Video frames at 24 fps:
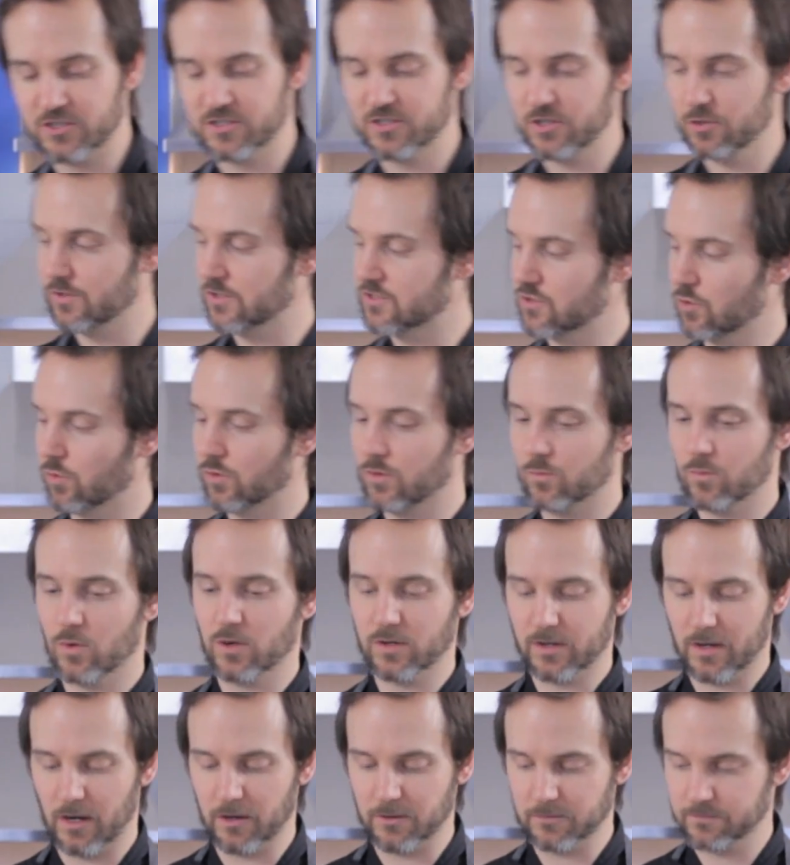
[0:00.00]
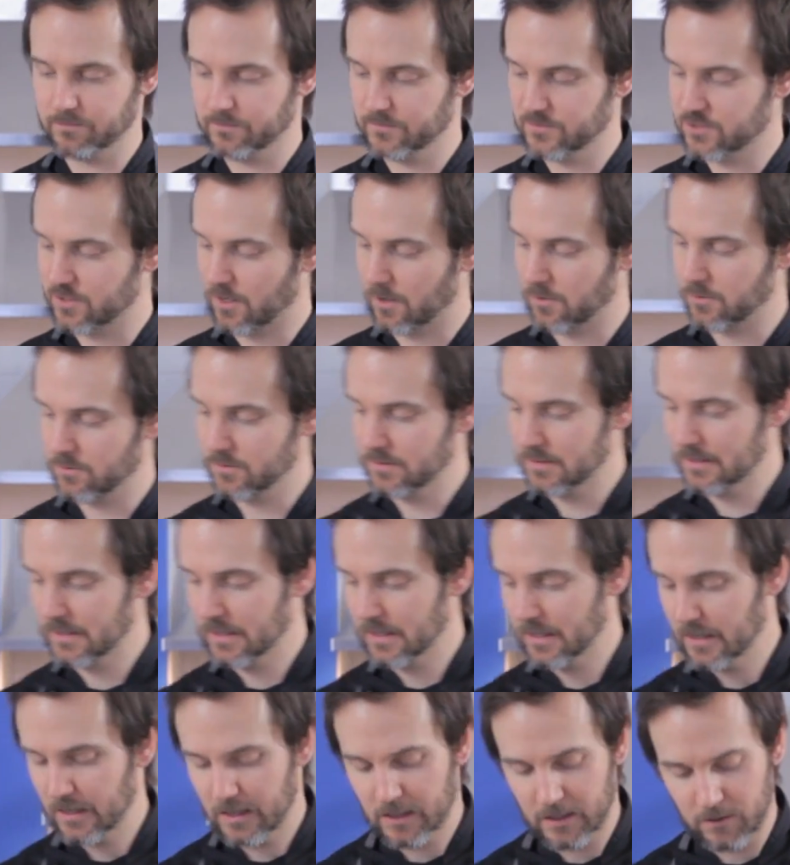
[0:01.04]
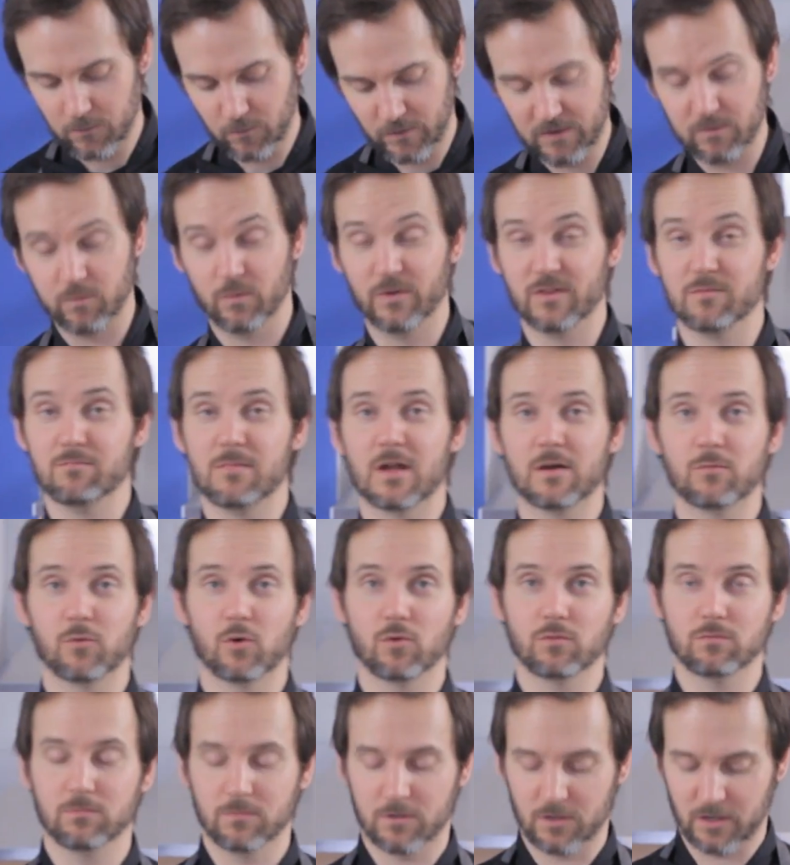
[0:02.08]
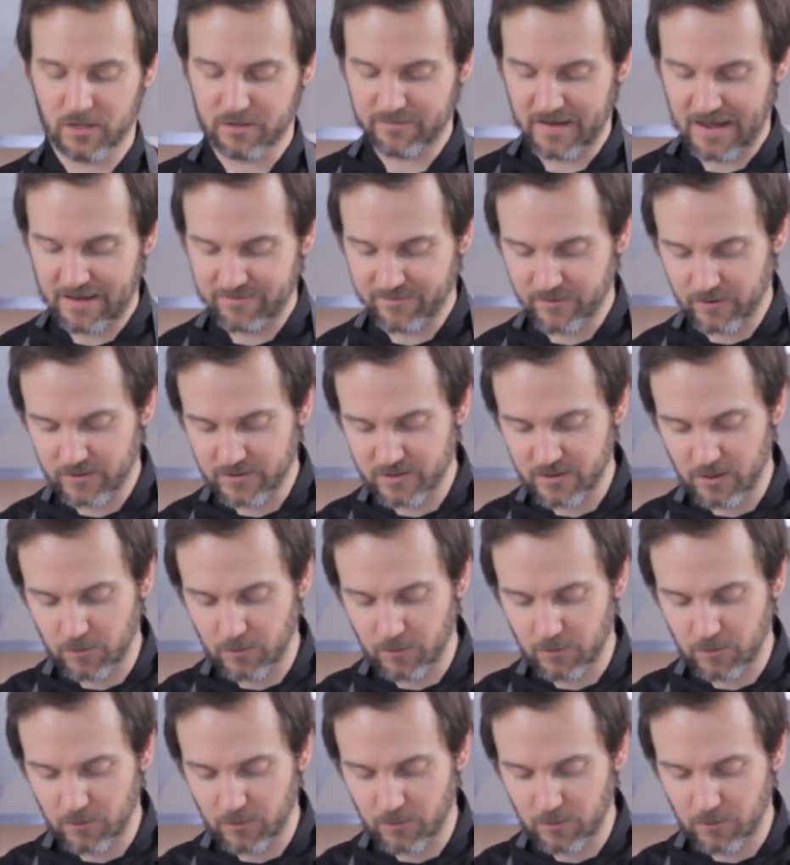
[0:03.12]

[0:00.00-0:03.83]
do this all in one go, so with minimal kind of effort. So